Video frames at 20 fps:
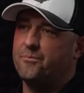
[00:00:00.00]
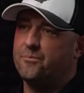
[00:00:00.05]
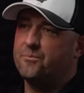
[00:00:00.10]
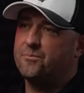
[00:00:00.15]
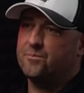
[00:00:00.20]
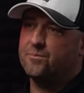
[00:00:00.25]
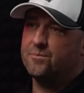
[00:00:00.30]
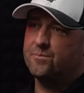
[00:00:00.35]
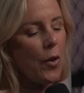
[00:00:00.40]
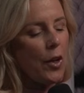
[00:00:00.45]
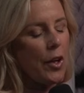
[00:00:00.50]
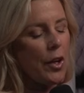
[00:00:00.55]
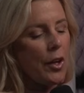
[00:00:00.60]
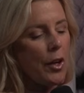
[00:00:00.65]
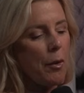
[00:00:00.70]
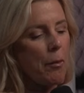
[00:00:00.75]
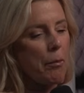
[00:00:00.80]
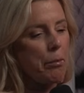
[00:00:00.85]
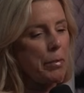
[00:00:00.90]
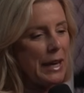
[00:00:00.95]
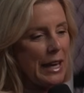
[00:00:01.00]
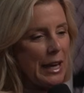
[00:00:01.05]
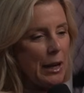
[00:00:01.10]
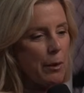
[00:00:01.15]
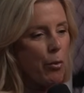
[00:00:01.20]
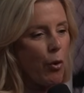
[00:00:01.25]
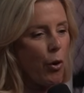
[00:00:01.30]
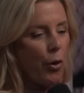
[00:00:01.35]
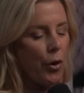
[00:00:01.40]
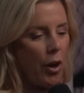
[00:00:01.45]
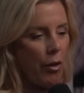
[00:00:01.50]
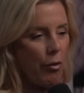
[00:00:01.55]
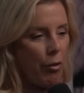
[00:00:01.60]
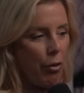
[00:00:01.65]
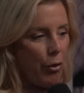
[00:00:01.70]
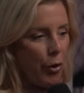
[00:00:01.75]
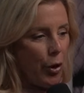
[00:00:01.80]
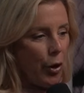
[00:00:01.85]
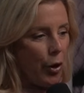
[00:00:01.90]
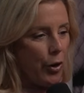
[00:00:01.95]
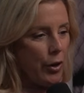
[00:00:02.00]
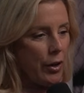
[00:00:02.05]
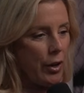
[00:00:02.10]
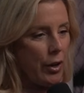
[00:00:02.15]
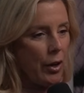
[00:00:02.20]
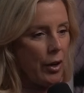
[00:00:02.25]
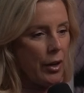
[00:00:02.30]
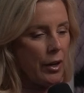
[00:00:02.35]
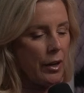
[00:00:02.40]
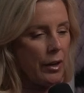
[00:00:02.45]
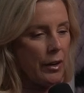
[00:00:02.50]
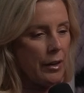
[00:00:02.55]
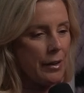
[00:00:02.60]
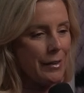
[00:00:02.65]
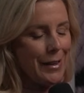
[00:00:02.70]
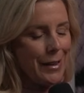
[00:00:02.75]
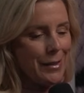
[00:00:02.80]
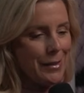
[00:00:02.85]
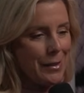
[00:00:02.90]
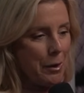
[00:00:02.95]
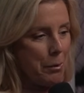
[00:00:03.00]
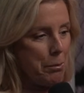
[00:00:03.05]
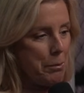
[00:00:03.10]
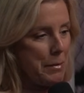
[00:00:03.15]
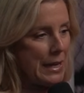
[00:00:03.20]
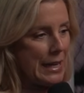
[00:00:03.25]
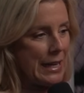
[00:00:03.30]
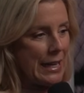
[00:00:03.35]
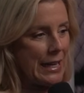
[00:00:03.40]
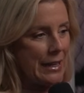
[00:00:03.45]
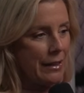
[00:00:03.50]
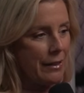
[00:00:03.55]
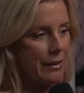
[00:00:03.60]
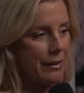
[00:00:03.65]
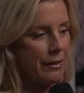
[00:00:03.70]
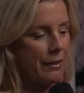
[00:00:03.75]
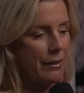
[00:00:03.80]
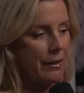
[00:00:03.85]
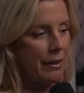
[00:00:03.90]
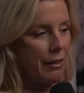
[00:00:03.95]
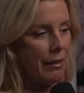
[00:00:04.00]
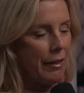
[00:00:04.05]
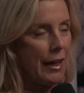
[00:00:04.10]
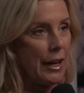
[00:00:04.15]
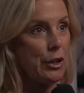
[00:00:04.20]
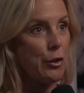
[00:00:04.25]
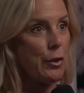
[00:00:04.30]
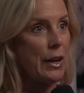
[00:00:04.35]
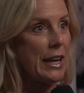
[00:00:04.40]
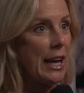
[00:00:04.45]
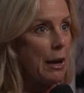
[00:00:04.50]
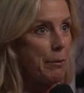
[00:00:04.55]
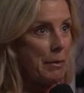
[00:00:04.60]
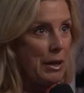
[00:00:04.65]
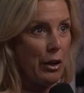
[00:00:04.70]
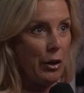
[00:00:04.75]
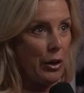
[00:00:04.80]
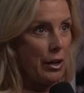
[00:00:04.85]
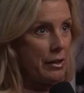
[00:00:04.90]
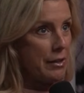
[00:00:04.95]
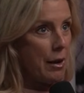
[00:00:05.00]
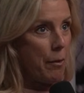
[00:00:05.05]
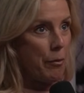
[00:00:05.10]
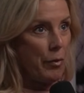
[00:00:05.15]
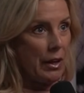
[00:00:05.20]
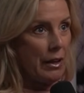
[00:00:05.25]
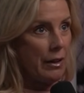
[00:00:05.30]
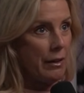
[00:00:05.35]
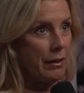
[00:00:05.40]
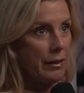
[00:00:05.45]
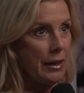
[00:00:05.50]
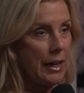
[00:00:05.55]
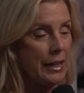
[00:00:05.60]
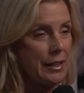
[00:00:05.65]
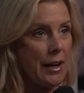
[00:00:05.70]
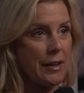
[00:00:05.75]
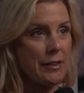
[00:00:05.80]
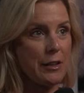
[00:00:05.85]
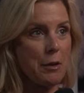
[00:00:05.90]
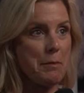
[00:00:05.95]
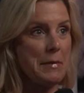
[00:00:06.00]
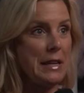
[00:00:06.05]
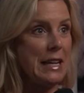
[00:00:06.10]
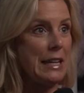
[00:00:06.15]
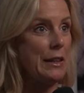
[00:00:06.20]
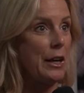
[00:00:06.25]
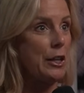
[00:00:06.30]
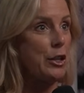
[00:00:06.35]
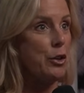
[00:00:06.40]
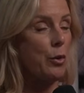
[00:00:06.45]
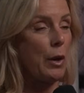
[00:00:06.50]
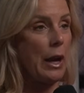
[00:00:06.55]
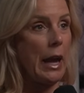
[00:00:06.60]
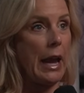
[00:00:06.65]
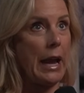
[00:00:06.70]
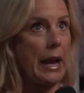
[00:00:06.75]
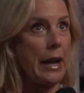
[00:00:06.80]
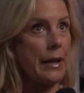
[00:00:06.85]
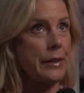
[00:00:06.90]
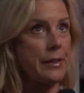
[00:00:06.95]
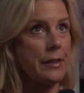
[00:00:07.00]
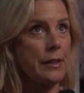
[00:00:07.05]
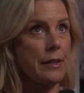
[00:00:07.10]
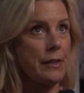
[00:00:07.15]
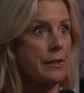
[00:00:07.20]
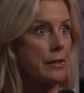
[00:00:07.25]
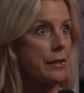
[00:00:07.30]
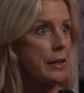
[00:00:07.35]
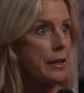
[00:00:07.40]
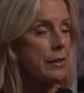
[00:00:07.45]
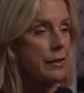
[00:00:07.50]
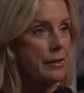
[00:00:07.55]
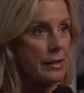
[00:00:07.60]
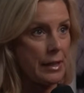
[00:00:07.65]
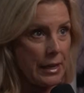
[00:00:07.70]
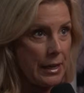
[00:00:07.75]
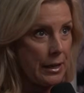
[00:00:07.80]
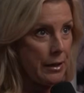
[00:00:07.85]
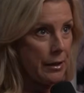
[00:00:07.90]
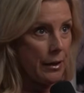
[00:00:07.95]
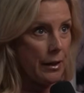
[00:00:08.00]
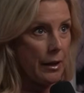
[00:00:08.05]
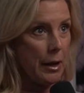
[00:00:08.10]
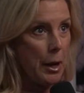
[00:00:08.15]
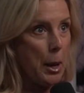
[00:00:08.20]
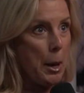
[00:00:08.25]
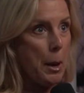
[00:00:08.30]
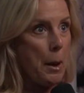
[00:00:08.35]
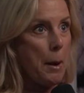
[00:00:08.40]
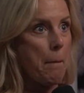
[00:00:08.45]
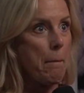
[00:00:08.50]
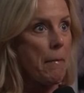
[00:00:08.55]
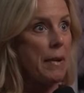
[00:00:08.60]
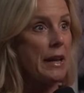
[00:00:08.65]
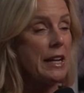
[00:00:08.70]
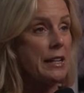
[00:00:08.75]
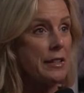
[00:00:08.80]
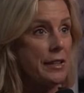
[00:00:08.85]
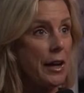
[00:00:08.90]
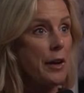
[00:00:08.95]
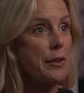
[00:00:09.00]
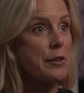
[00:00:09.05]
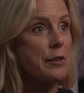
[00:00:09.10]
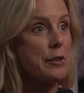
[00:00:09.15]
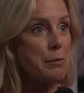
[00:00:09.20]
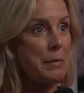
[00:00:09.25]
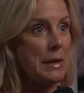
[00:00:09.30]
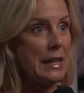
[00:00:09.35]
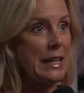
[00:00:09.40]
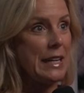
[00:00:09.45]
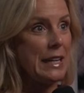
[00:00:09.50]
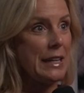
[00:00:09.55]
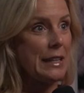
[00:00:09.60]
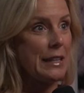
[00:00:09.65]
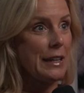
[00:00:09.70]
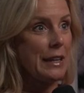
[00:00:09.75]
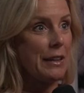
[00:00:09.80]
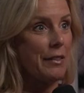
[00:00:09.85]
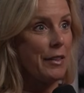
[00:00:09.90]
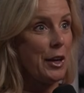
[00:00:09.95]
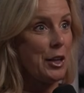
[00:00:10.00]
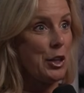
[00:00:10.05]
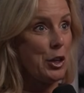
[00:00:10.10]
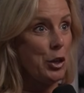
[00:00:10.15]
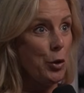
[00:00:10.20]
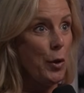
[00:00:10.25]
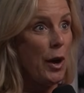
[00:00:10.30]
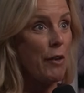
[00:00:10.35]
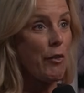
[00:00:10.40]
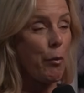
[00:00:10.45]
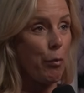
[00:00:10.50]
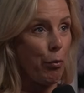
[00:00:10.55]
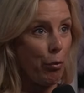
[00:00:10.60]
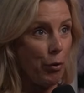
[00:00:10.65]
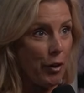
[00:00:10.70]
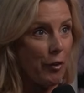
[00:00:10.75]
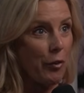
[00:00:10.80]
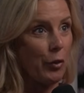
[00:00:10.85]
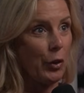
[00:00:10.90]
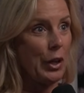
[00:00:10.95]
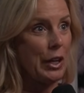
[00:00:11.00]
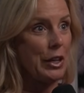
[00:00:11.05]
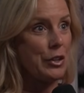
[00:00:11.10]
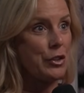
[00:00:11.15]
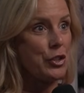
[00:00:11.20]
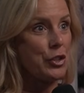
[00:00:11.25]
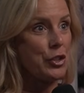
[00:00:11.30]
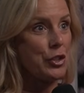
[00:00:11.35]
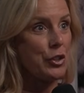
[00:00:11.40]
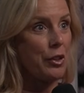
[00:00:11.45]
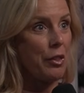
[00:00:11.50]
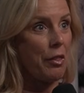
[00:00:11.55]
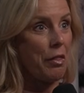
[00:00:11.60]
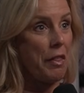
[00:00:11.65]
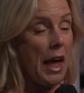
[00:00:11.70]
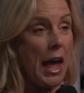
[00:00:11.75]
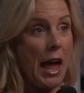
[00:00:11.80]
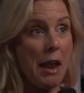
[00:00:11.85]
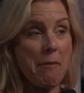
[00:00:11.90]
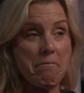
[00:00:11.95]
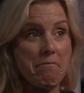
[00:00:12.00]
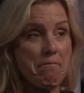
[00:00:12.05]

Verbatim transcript: that. Being born on third doesn't mean that you can't be good at something. It doesn't mean that you can't succeed, but it does mean that you have a privilege that